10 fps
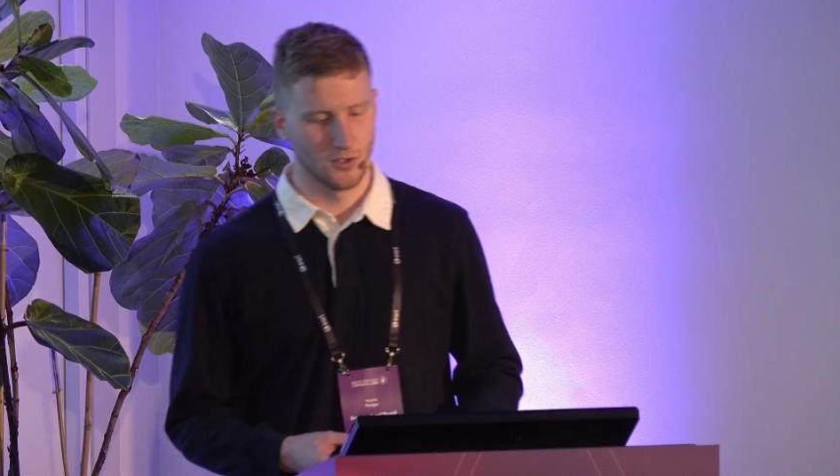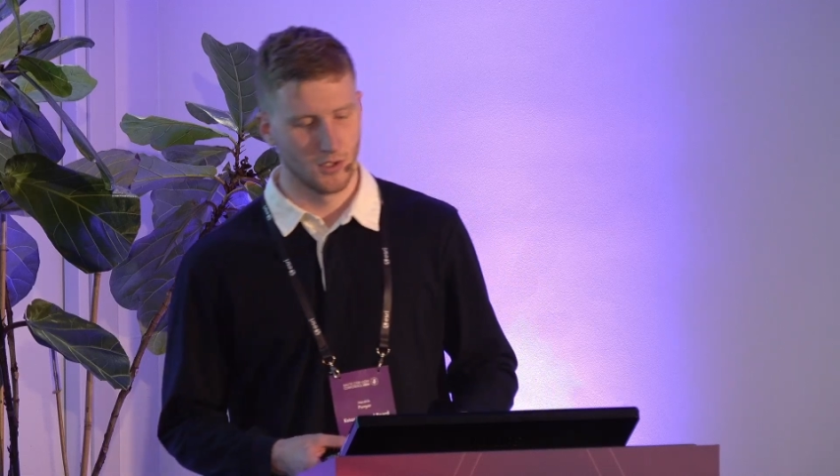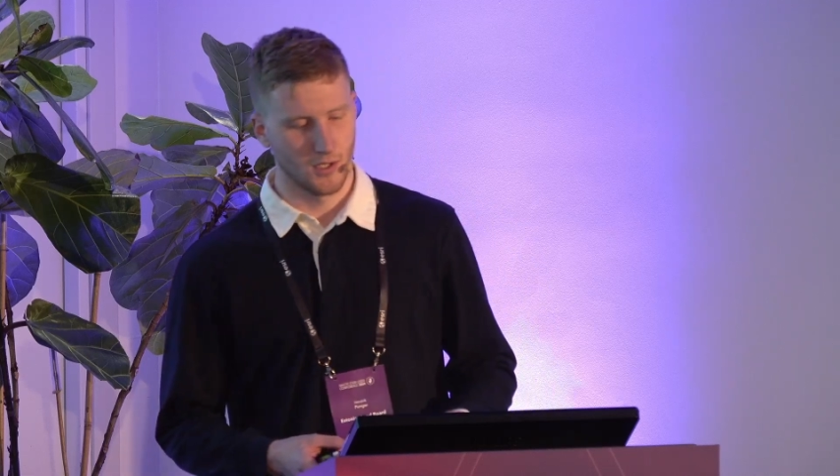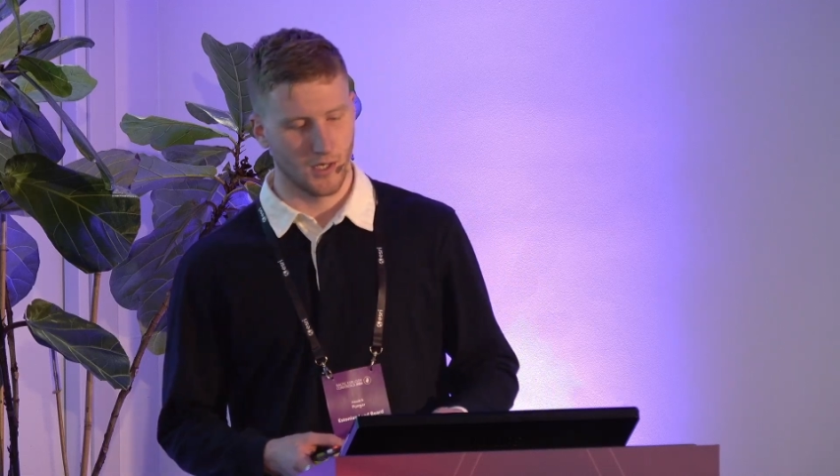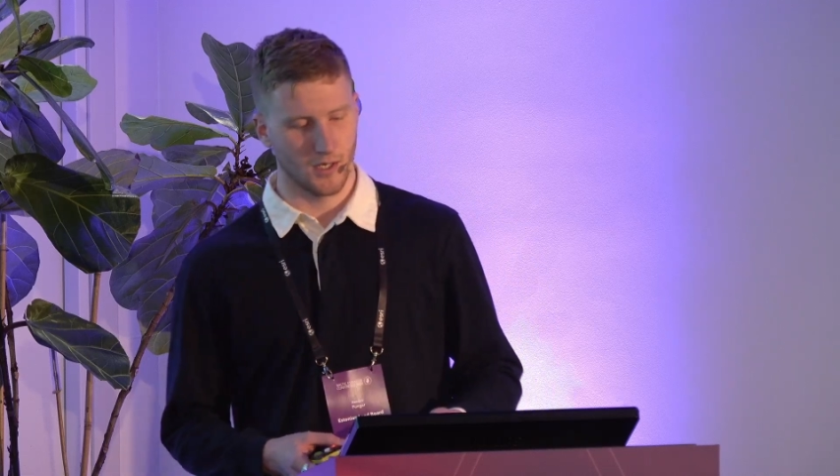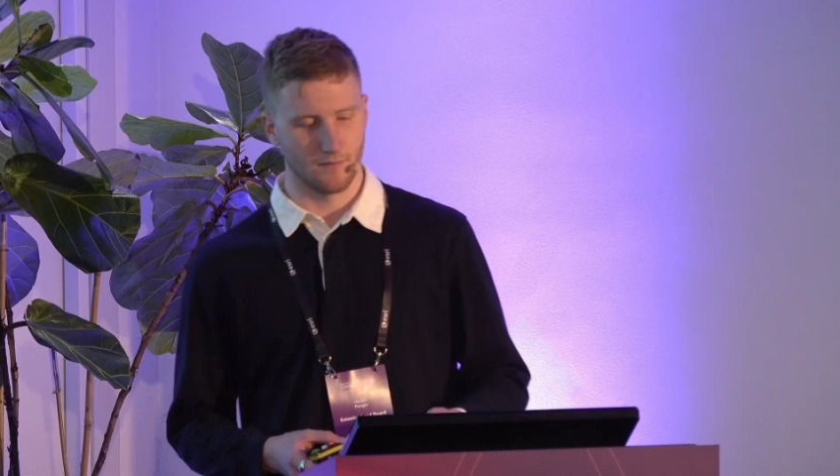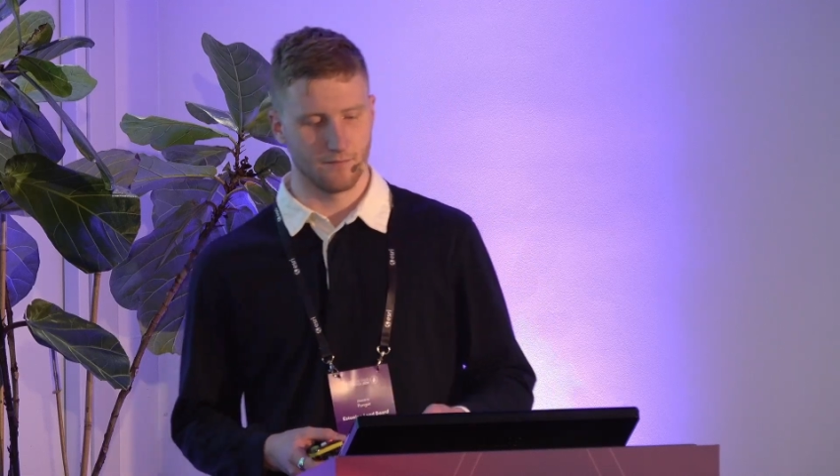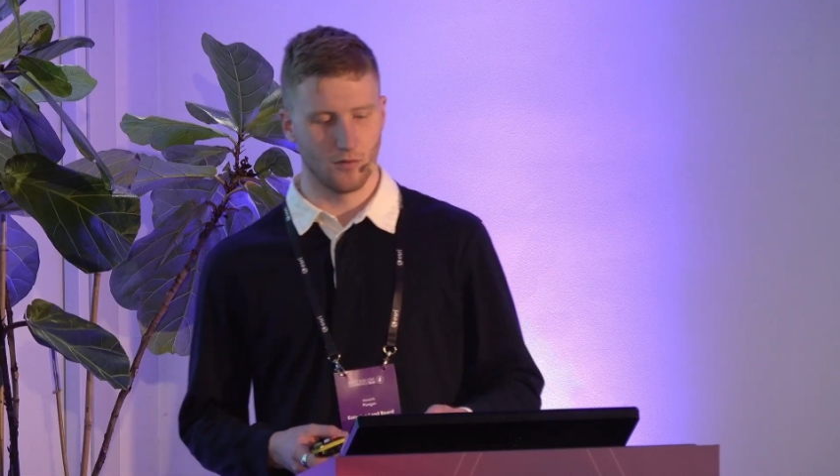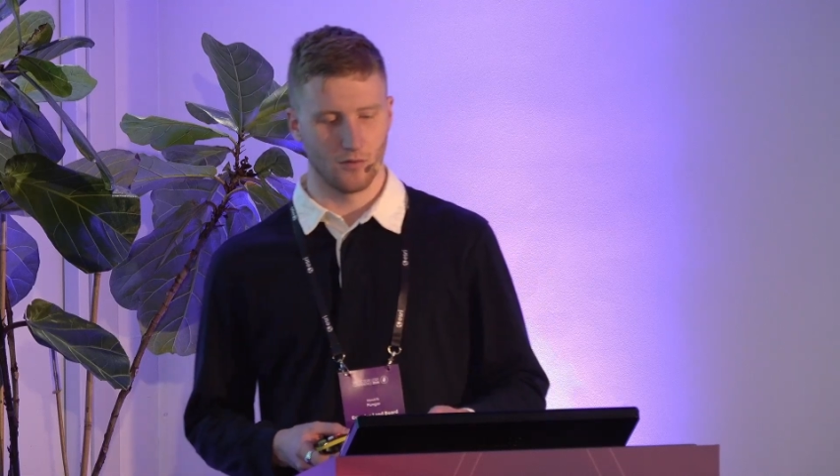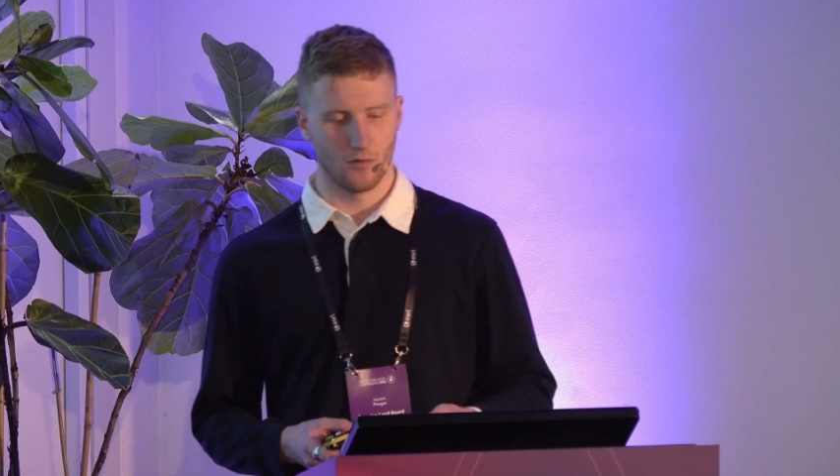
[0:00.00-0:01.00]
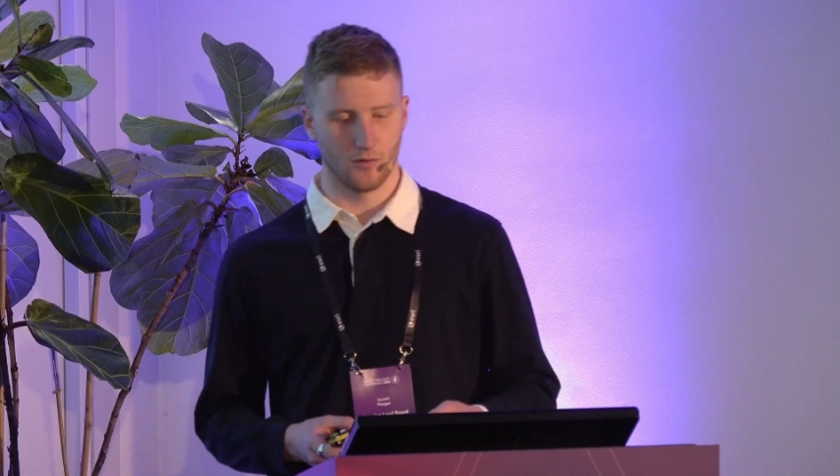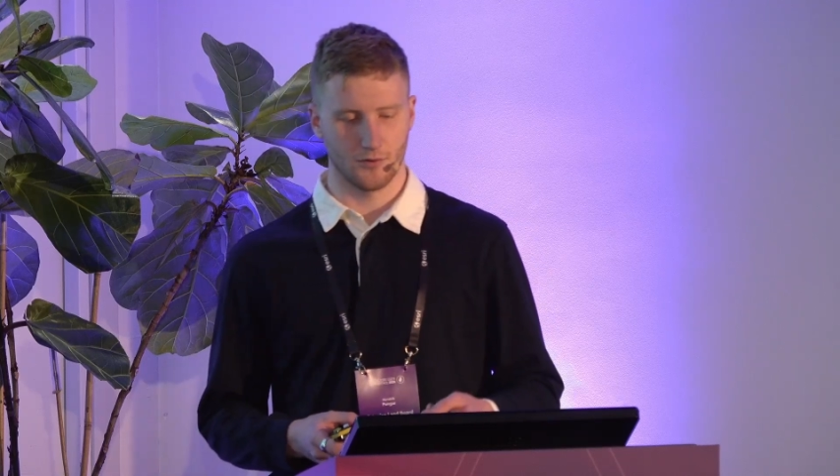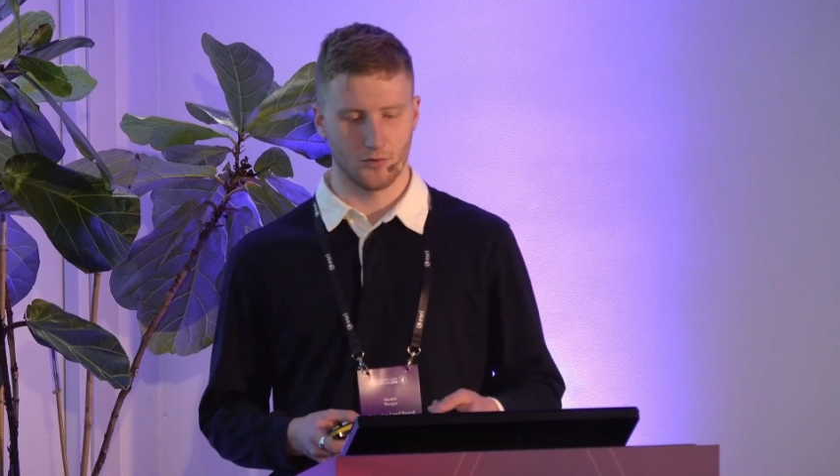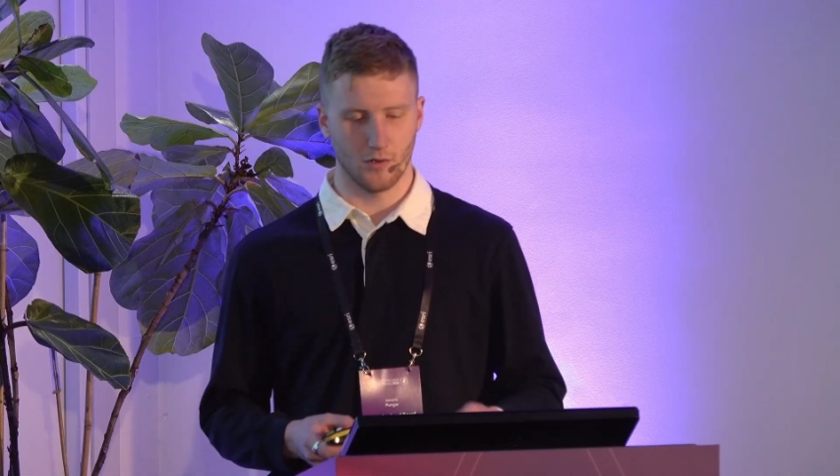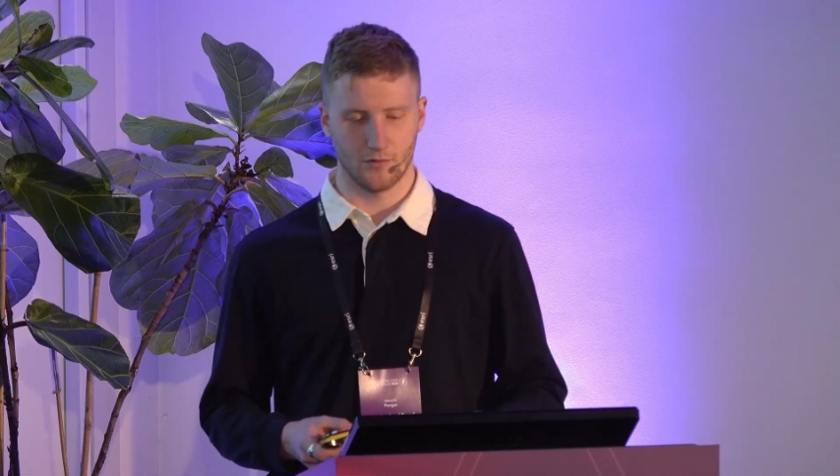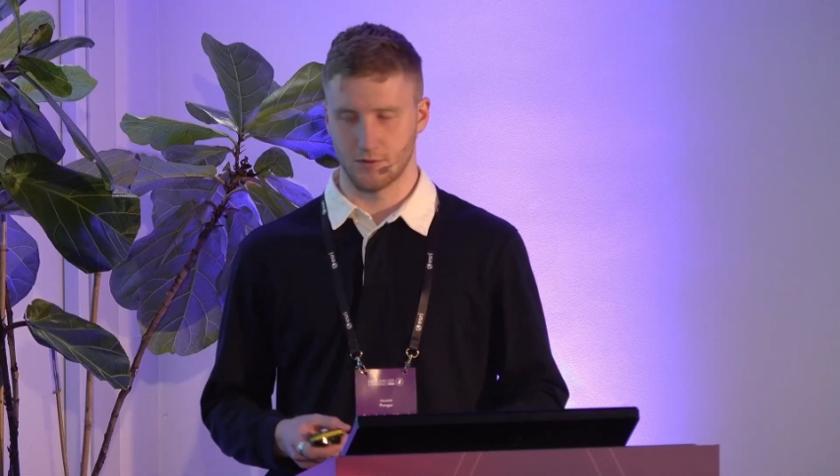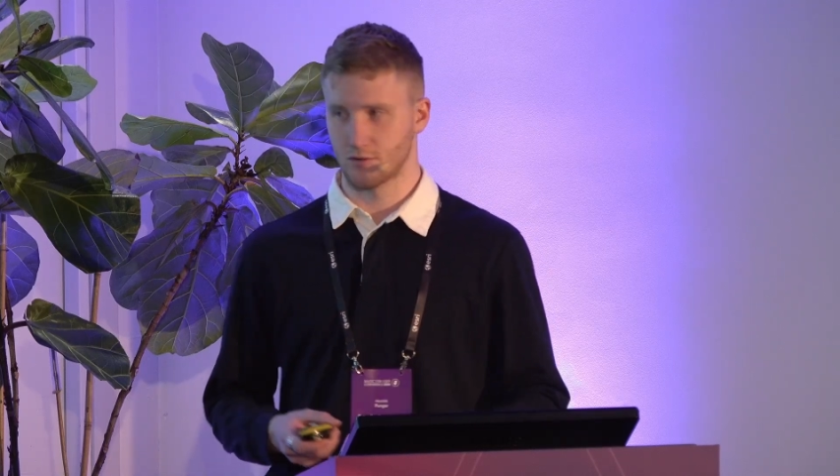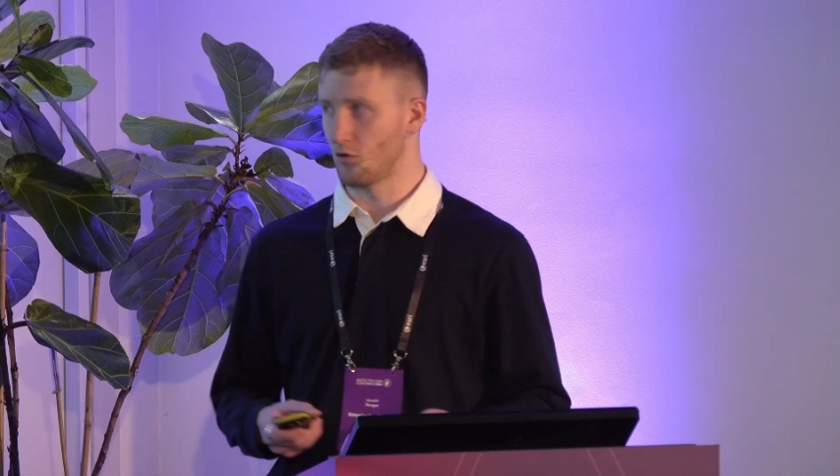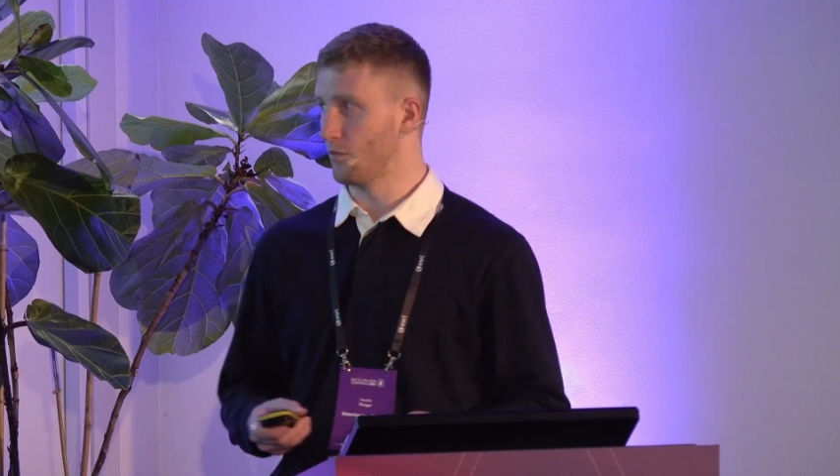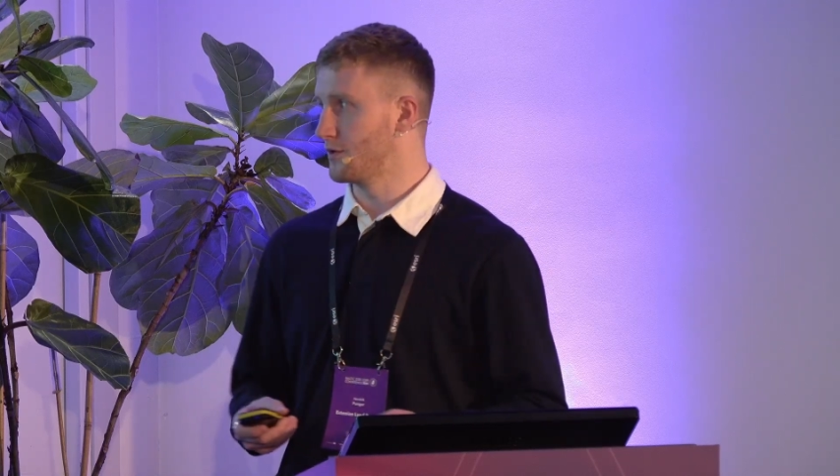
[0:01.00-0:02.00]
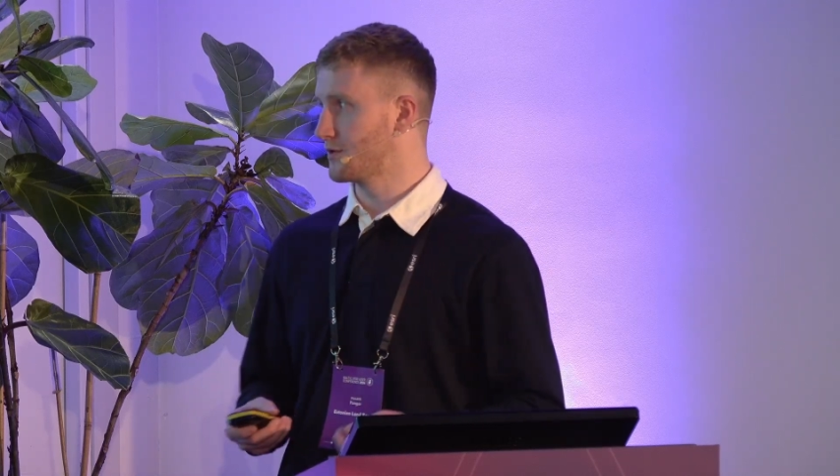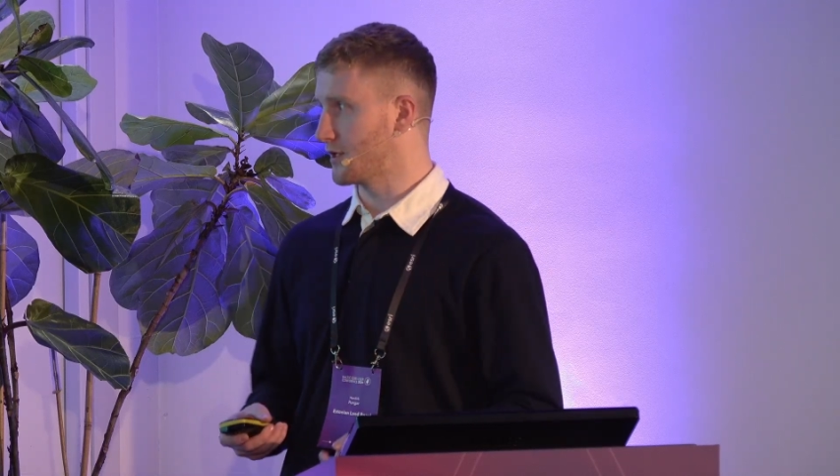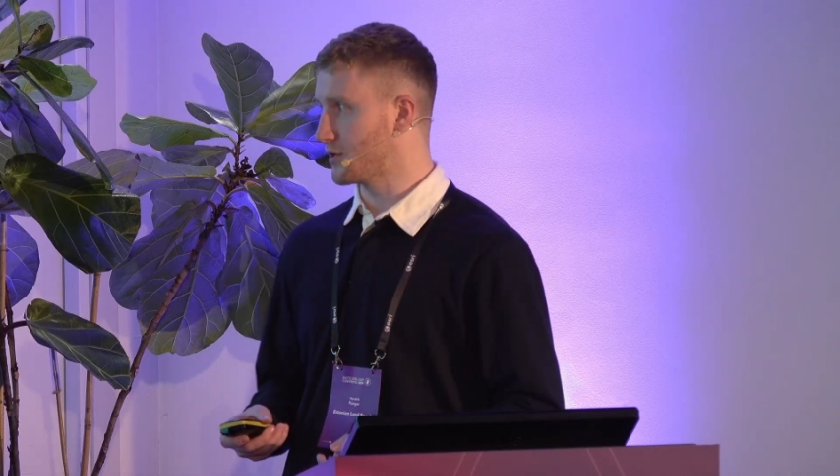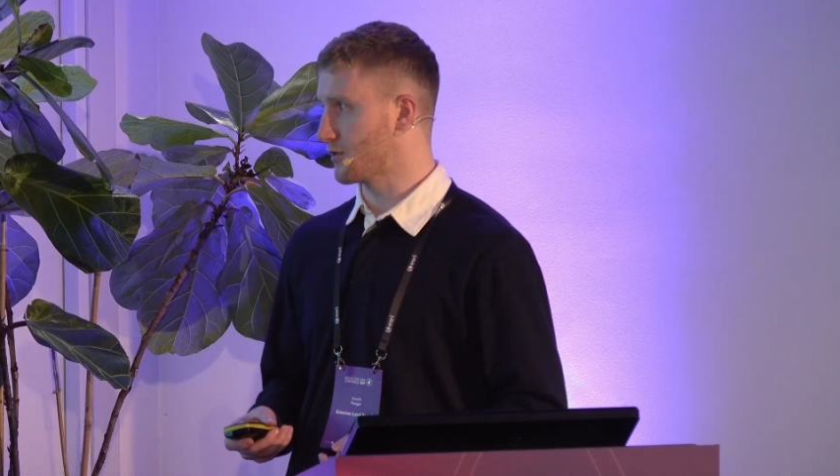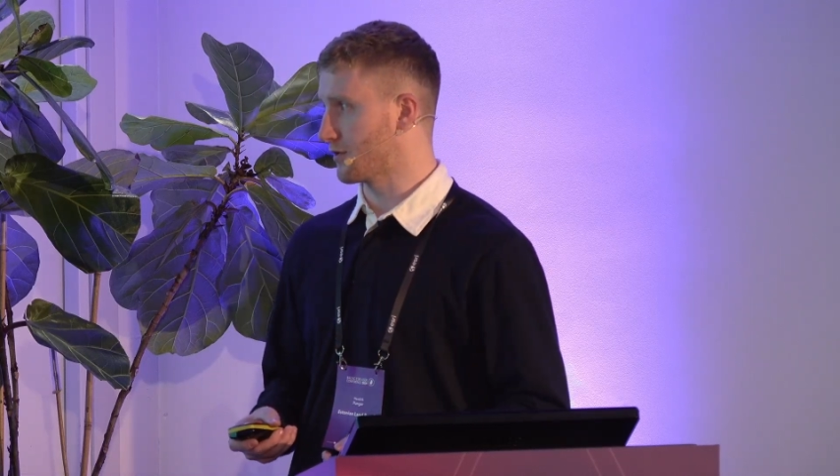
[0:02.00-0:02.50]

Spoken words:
and for tolerance compensation.